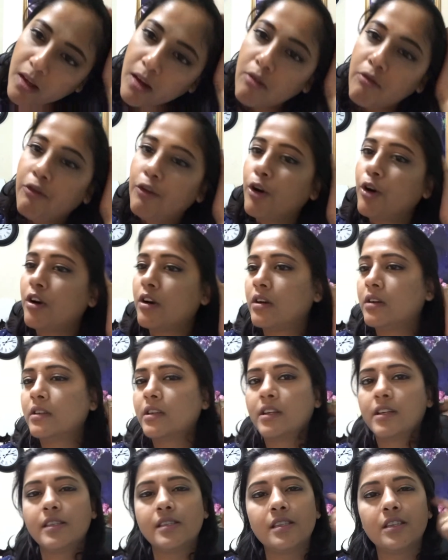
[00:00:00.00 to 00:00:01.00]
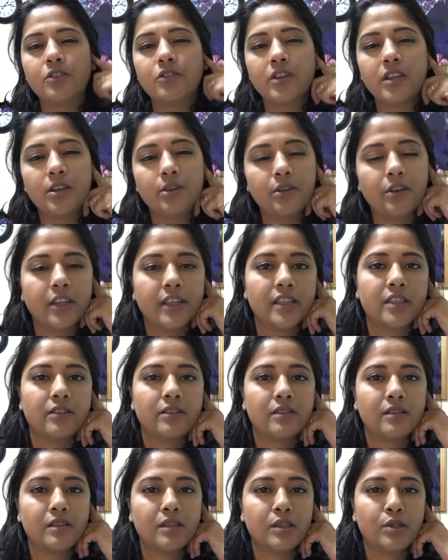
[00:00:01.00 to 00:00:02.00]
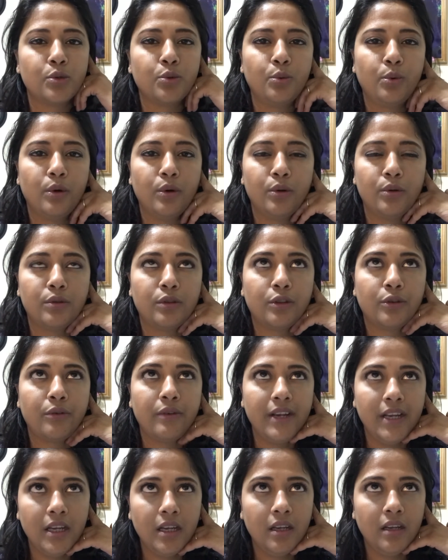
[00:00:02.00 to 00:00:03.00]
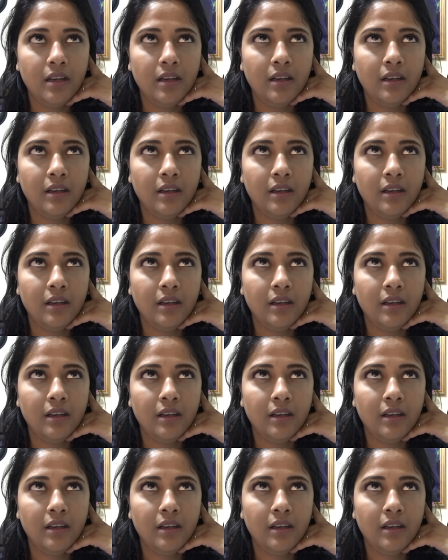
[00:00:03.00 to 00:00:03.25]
for considering you get three